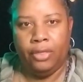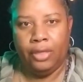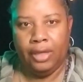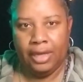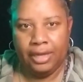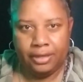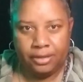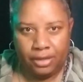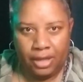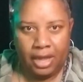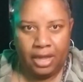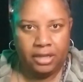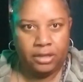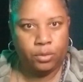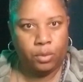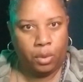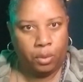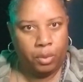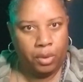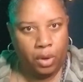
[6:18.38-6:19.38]
these
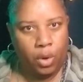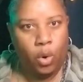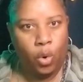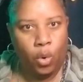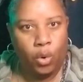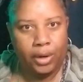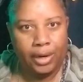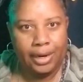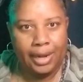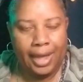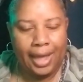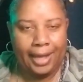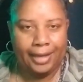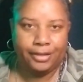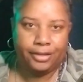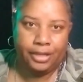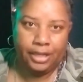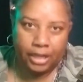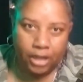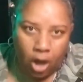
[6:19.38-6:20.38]
things were recorded
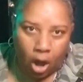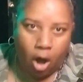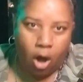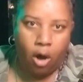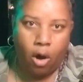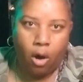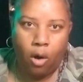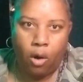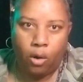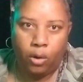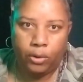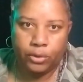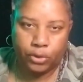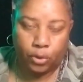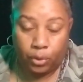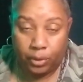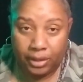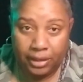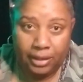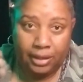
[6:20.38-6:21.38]
as the
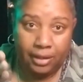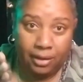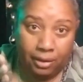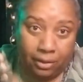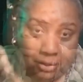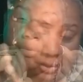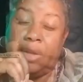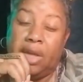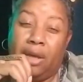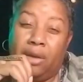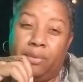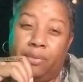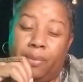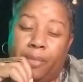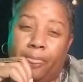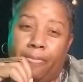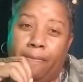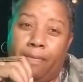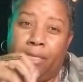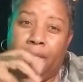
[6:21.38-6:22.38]
cause, or so
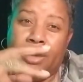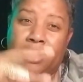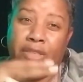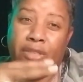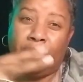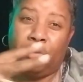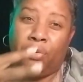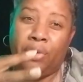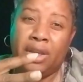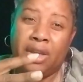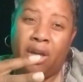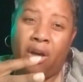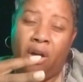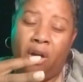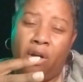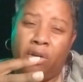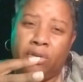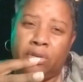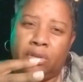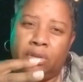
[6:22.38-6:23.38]
now these three
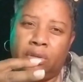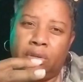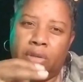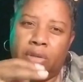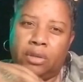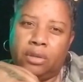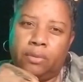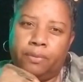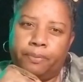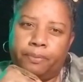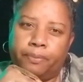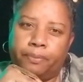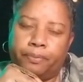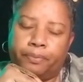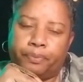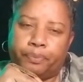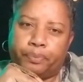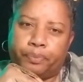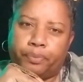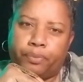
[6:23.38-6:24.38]
causes
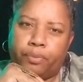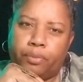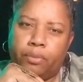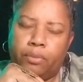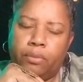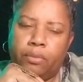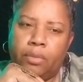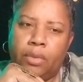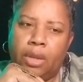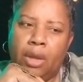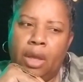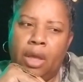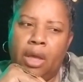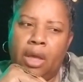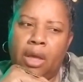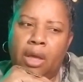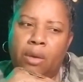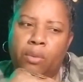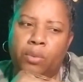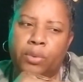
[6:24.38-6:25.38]

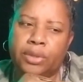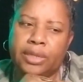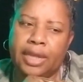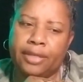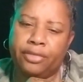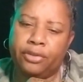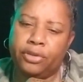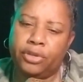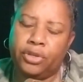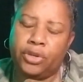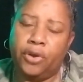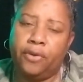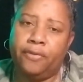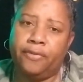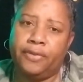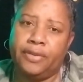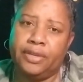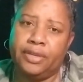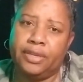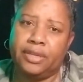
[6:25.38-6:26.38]
was at the
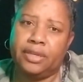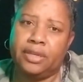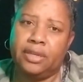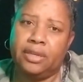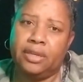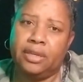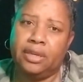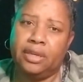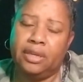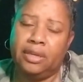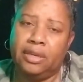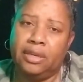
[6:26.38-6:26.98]
surface